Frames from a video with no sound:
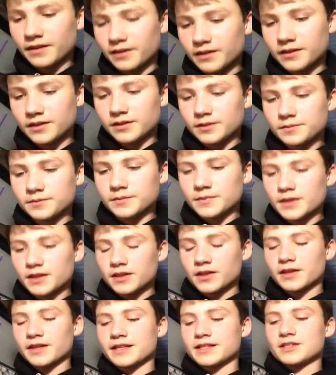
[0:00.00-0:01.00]

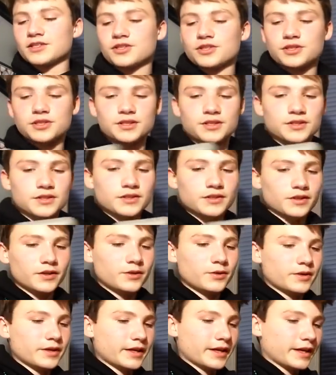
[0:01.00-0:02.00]
Glitch.
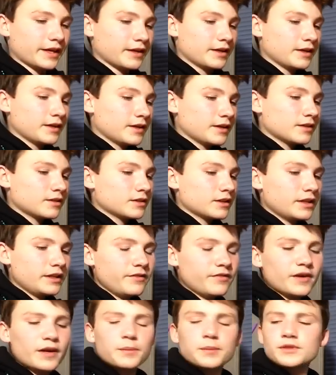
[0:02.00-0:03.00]
Okay.
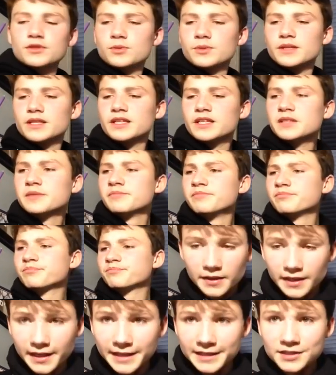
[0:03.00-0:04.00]
E5 and Tweety.
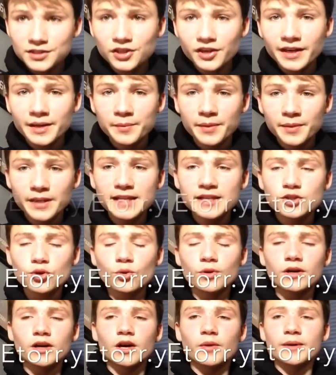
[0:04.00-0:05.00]
Instagram,
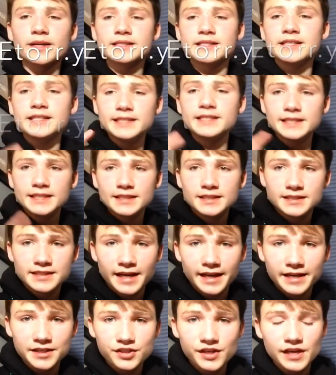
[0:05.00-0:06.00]
etor.yt.
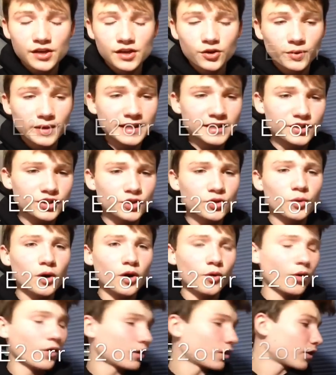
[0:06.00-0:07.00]
Second channel,
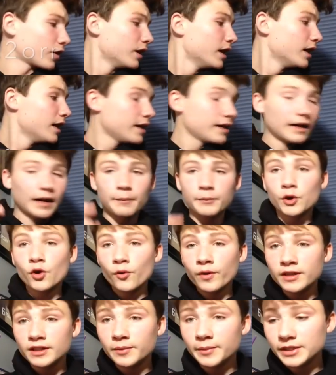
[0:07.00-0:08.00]
E2ORR. I'm
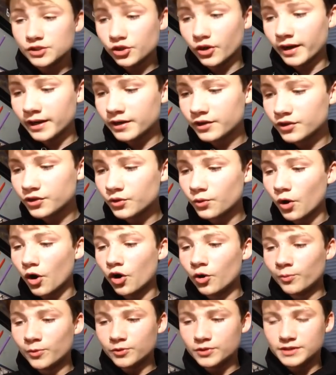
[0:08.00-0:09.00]
going to be trying to do
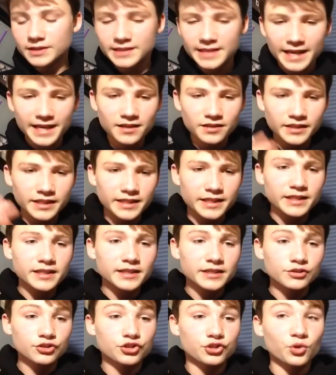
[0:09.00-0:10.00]
almost daily
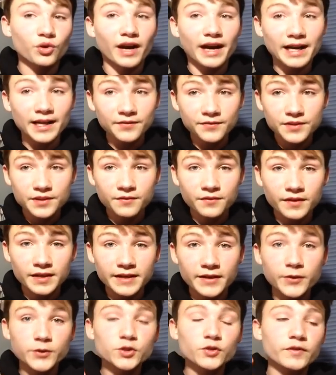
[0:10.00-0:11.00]
draft
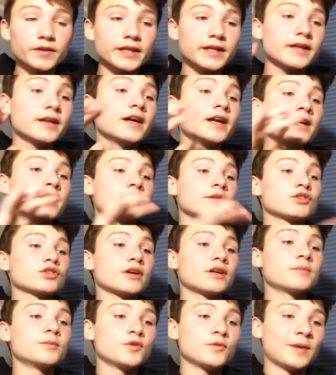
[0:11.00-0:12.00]
videos over there.
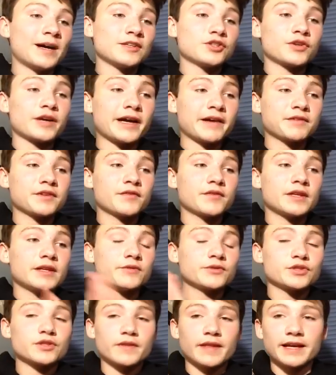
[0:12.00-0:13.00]
Trying to move my draft
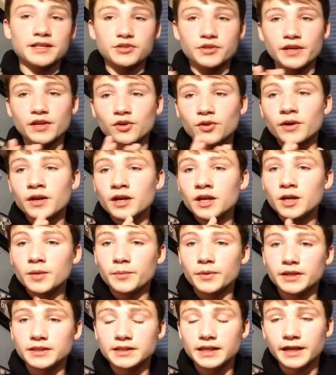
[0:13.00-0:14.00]
videos to that channel.
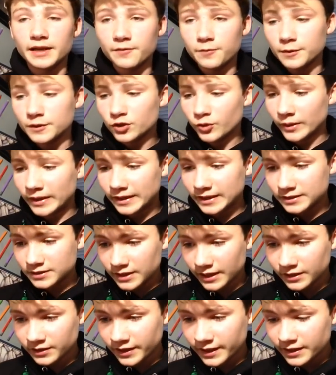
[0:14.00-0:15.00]
Because I've been doing it a
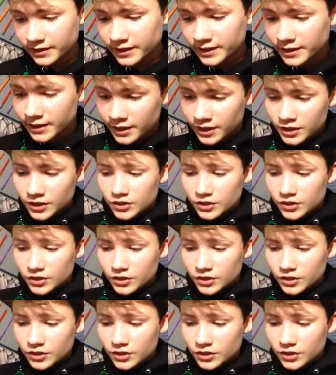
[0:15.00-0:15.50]
ton lately.